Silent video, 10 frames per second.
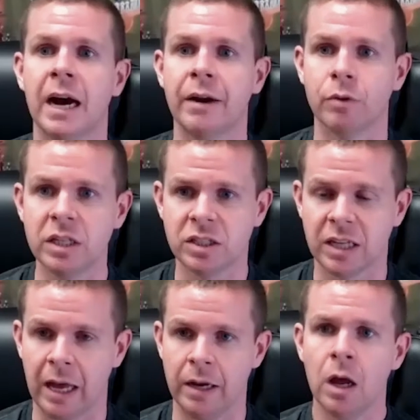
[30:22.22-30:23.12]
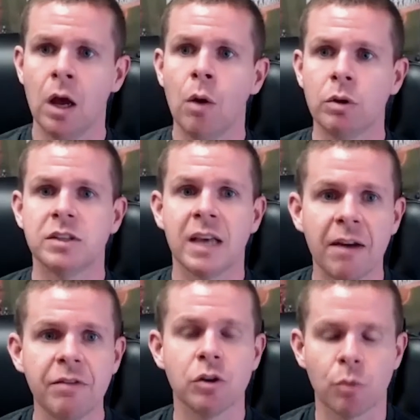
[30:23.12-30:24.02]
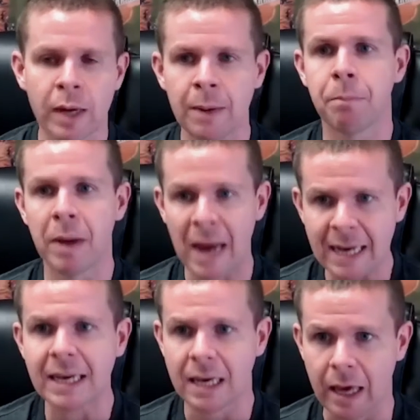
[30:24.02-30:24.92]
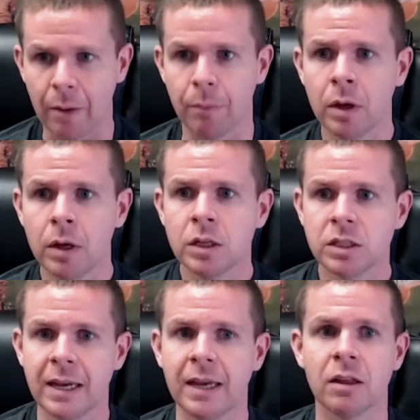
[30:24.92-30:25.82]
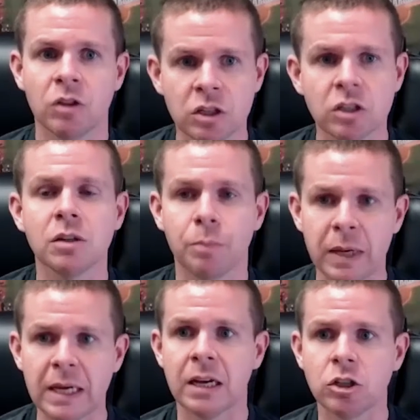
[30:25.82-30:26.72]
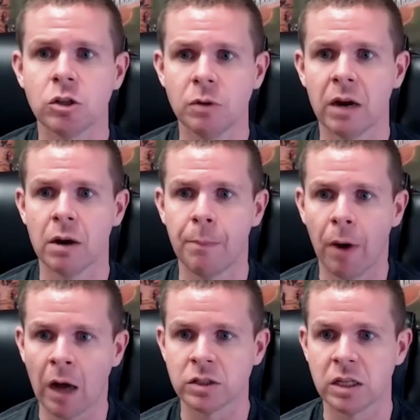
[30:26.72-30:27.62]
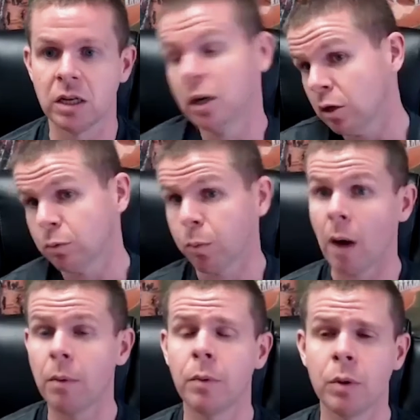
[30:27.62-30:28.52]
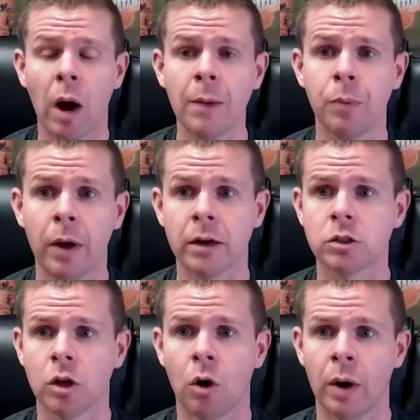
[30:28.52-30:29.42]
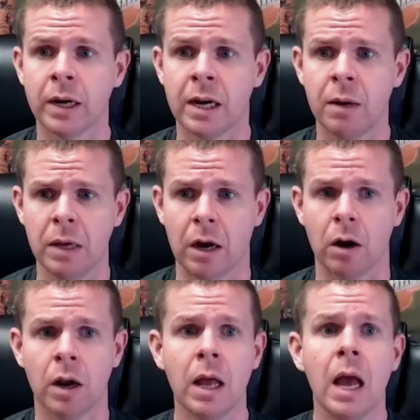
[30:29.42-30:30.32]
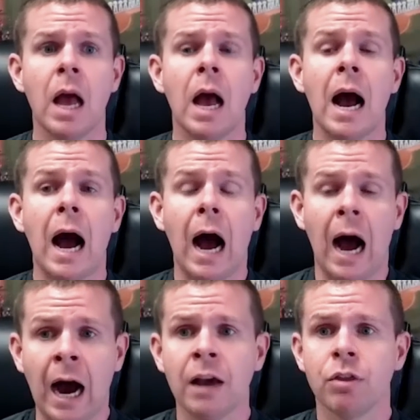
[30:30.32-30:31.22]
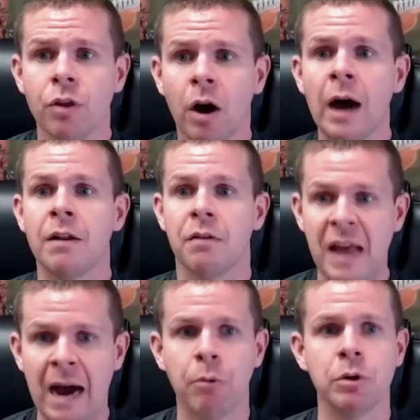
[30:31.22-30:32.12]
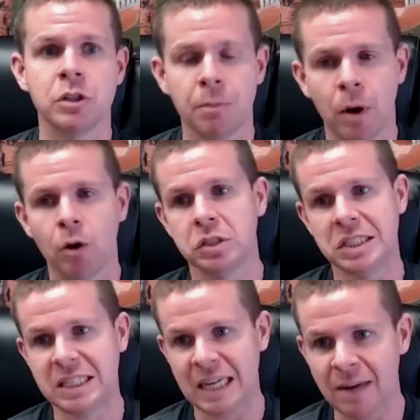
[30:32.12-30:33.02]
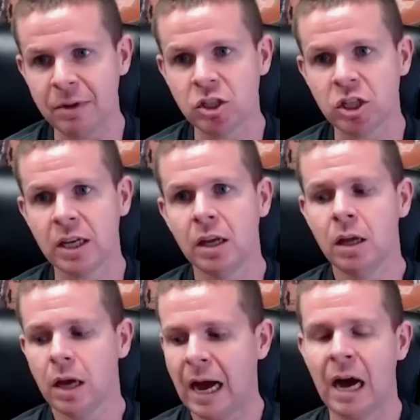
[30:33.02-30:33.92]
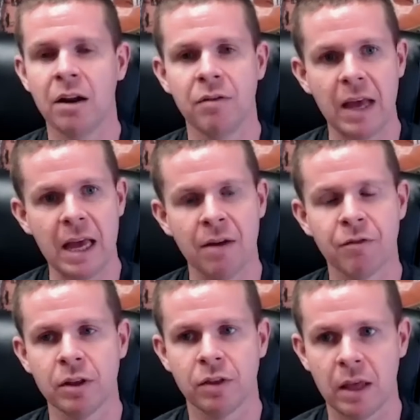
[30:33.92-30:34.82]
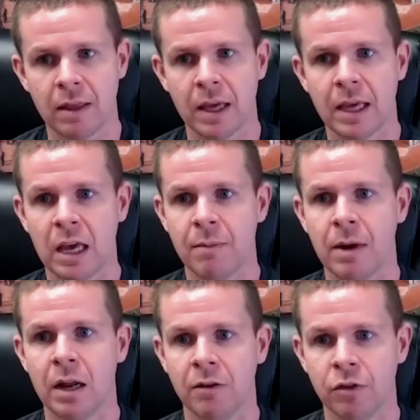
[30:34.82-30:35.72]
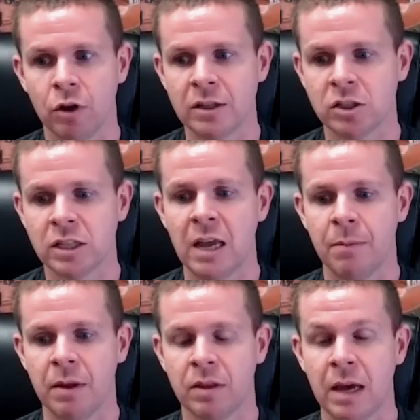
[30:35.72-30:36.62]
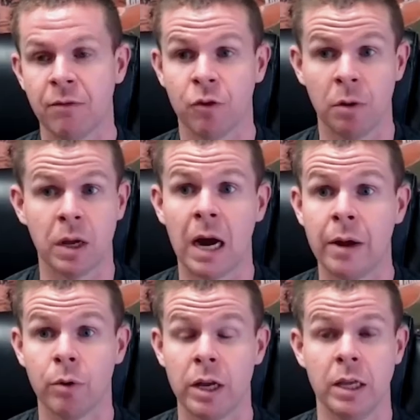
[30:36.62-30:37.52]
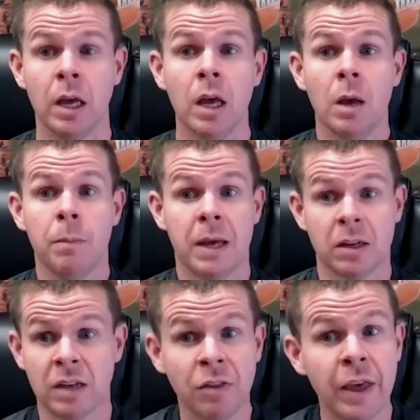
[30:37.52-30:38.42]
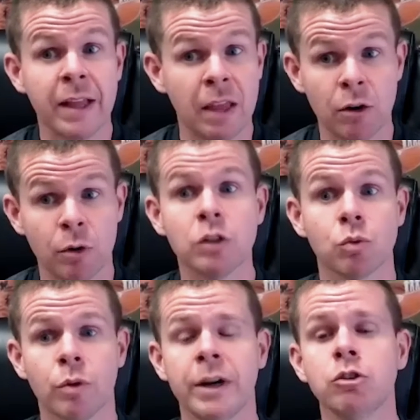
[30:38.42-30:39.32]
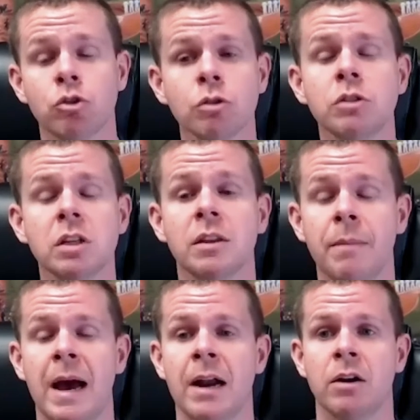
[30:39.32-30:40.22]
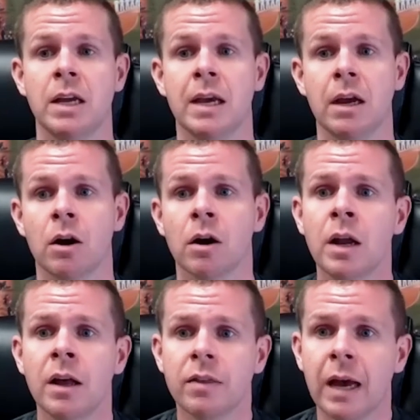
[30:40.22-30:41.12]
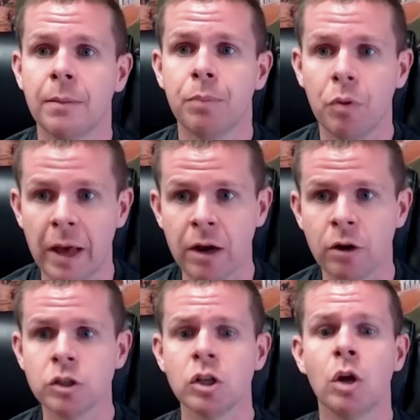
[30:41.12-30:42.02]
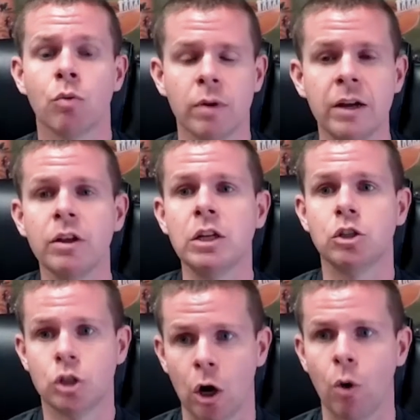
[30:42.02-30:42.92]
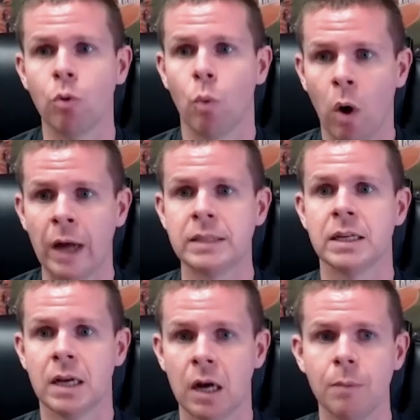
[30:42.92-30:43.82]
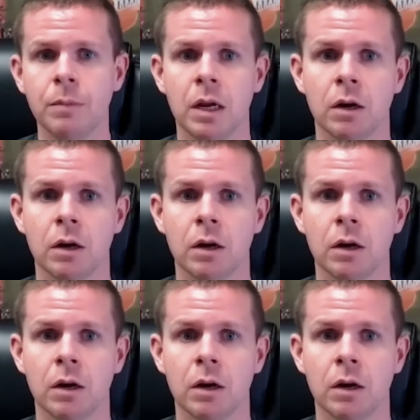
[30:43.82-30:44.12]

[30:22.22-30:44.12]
Kyrie said was Kevin Durant backing him, saying that yeah. this is the big issue here in Boston, and it's probably why players don't want to come here. I thought that was the most damaging out of everything that came out of that statement that from Kyrie because I think there is real truth to the matter here that players really don't want to come yeah. here